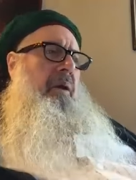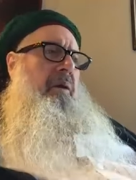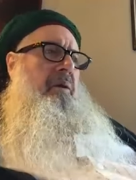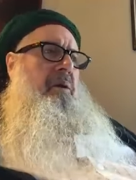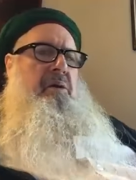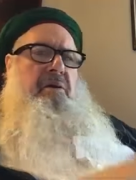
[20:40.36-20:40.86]

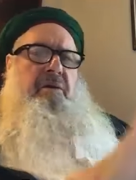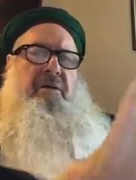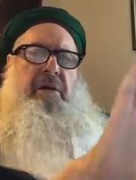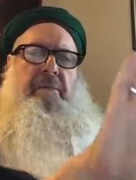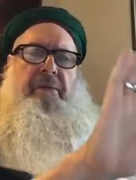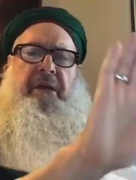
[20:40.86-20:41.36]
The
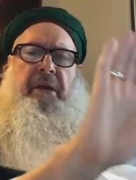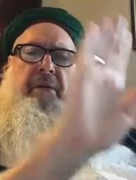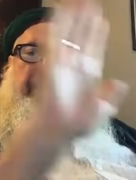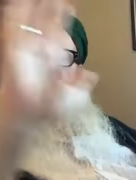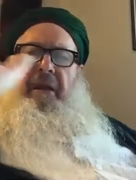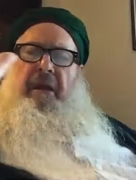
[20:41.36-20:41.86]

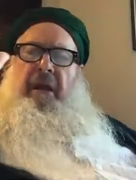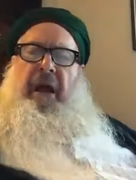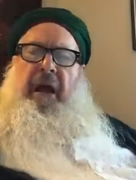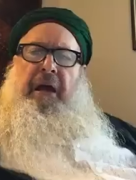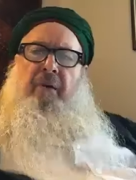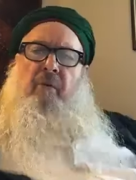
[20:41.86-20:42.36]
cemetery had a
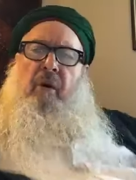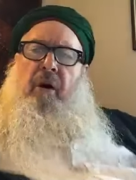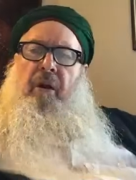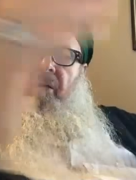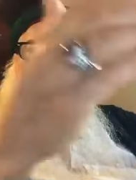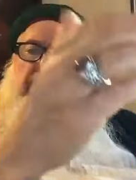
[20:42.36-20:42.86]
high
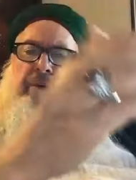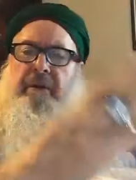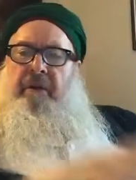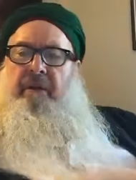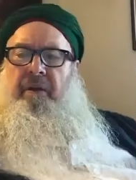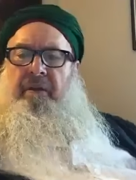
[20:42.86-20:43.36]
wall around
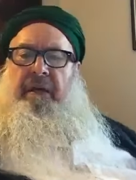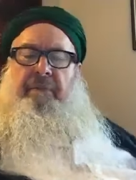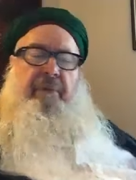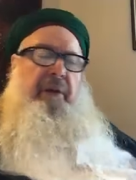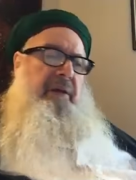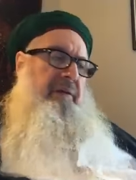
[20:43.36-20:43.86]
it in that
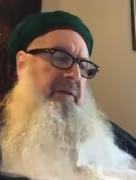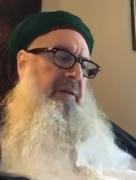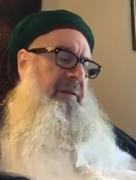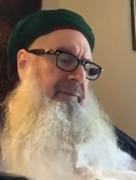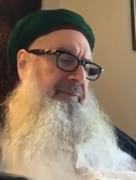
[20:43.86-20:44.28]
place.